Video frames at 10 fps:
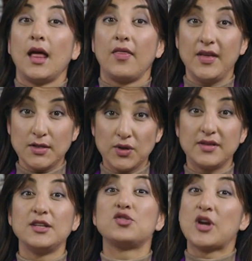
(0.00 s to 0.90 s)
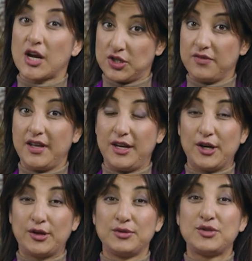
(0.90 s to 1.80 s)
This was the introduction
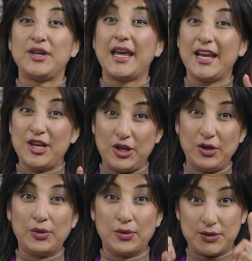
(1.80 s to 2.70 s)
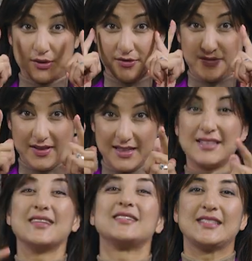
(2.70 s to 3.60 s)
video to getting you to the
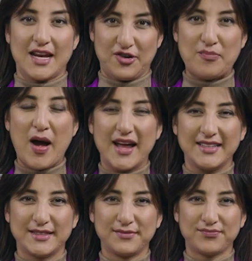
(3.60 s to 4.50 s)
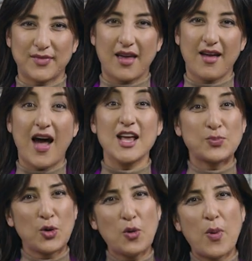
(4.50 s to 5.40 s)
Finland state of mind. I
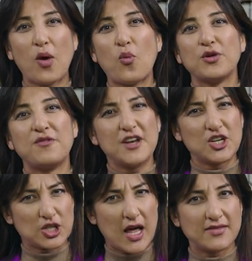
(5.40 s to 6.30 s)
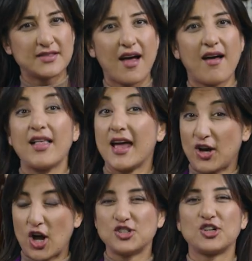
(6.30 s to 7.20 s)
spoke about what Finnish lifestyle and
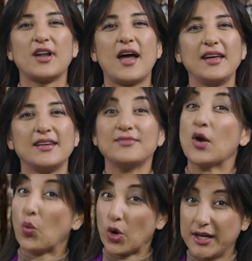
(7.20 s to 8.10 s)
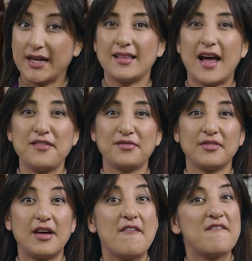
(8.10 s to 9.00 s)
culture like, working life,
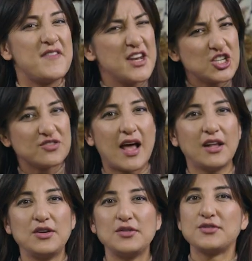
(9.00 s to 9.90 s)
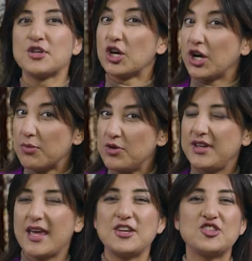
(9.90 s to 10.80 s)
Finnish values,
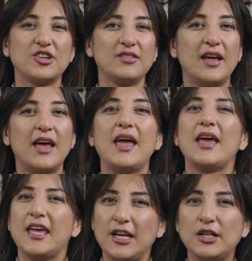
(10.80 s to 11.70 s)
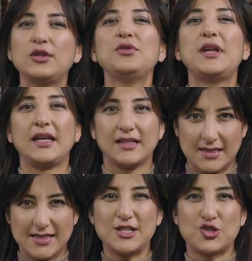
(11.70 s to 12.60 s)
communication, including the
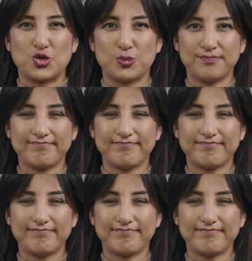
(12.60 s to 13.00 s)
sisu.